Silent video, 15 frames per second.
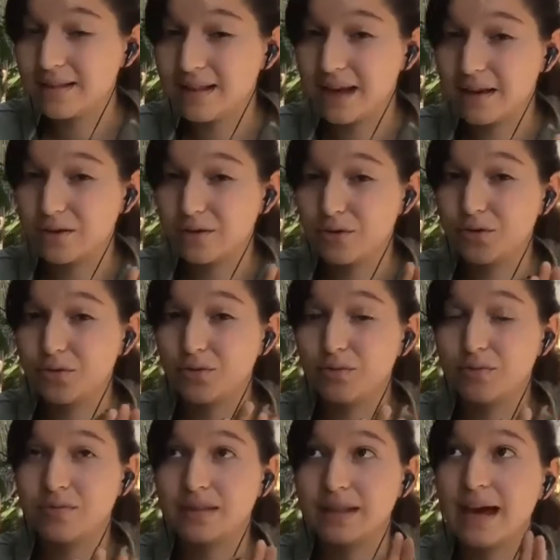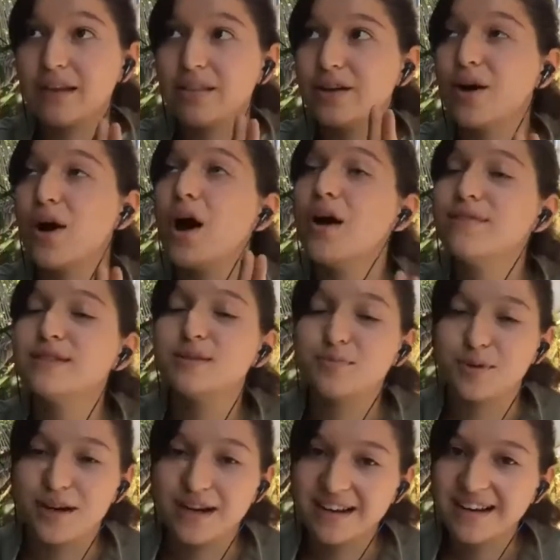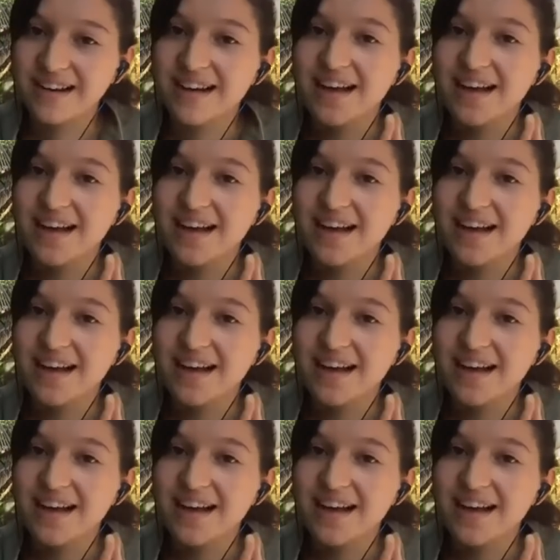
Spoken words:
that their offspring,